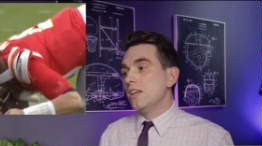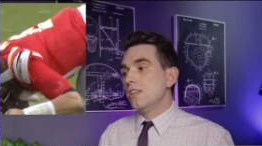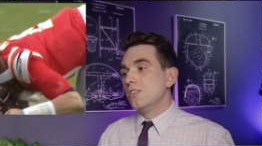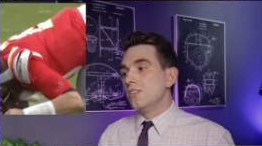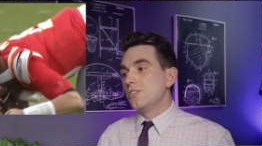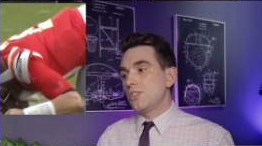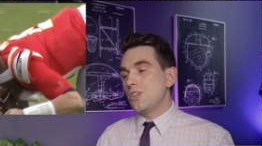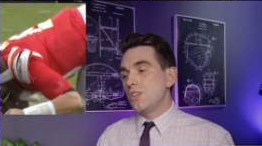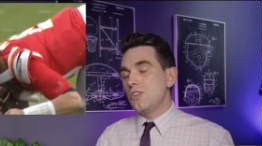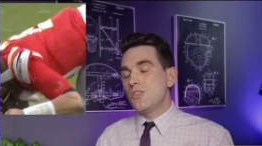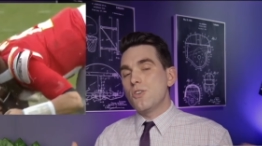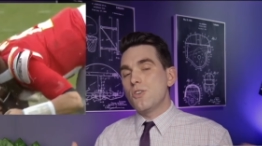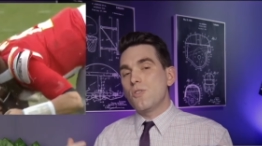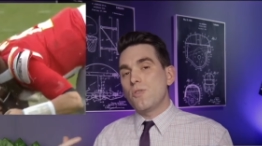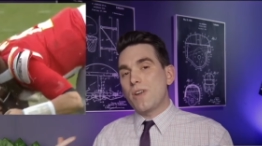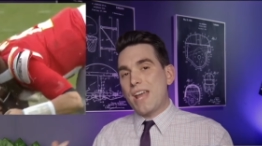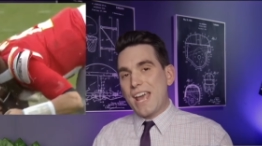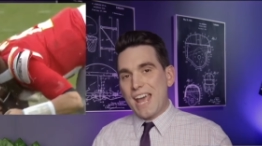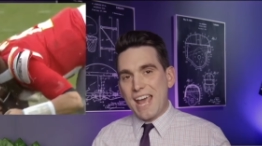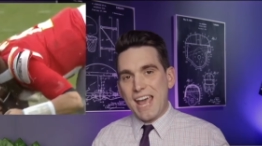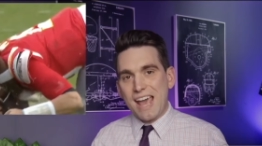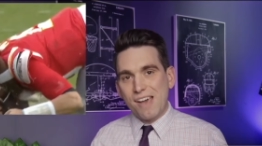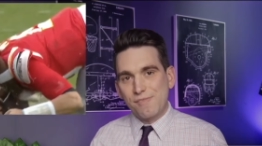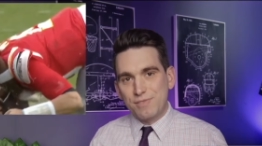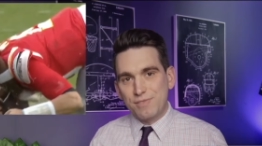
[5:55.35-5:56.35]
So you don't
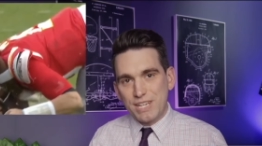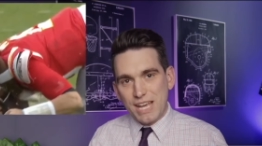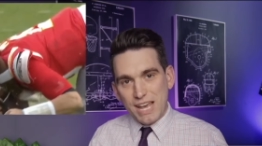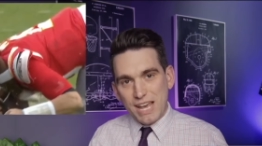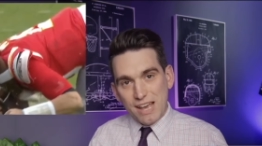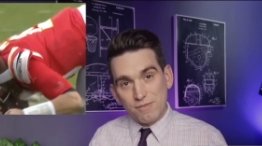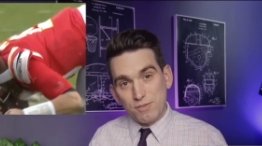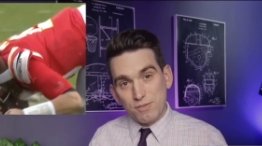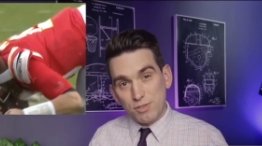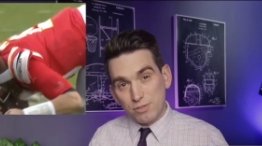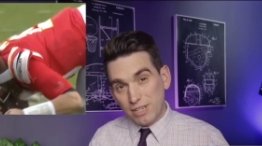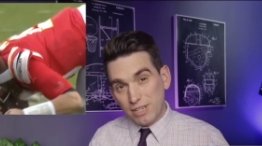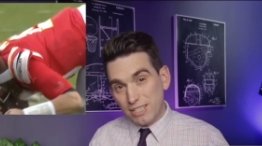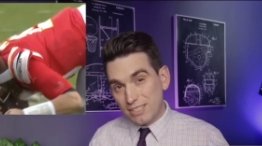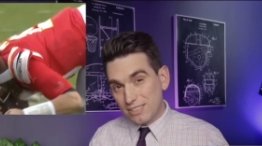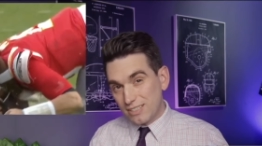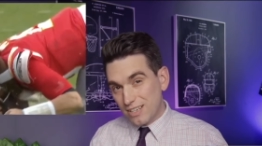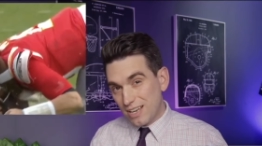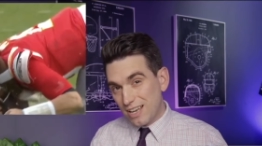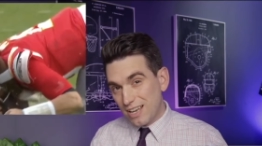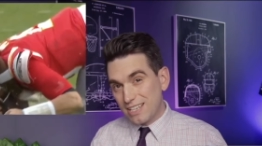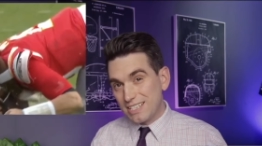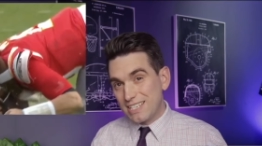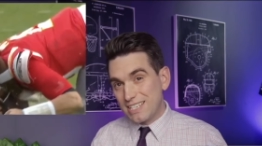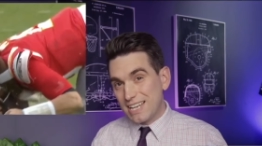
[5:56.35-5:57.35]
have to have direct
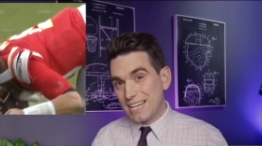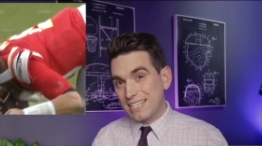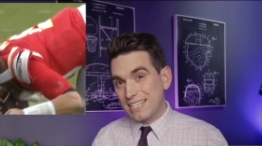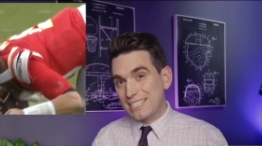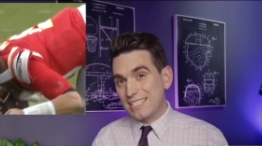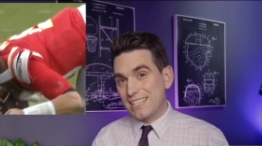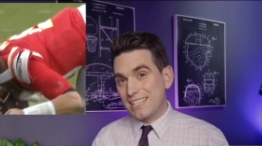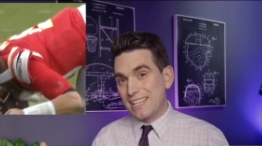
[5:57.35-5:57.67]
contact